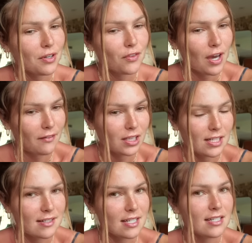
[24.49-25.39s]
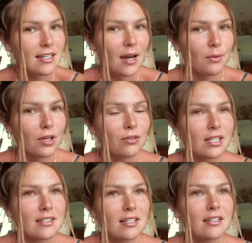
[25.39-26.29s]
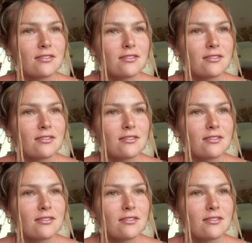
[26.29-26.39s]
If you haven't listened, I would go listen.